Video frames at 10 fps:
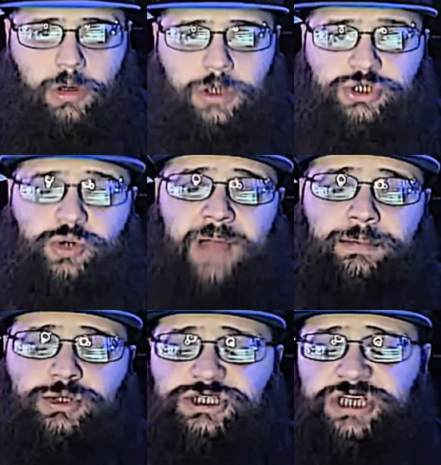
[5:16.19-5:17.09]

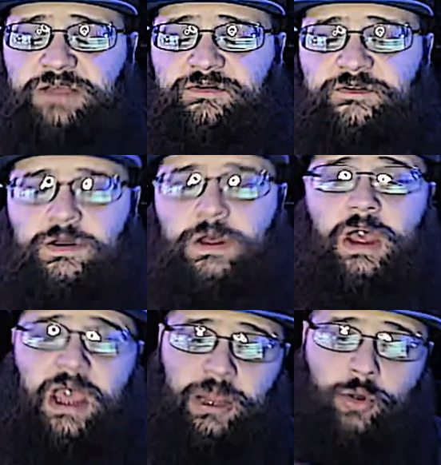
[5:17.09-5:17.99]
tribal chief.
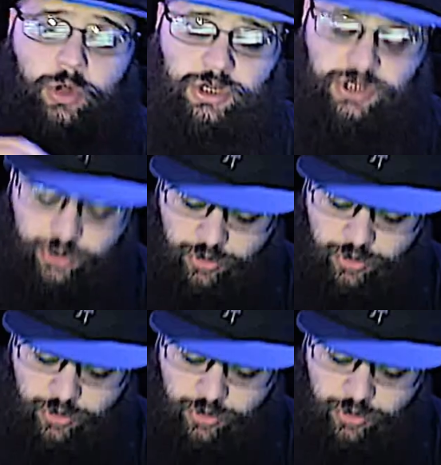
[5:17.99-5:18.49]
In order to do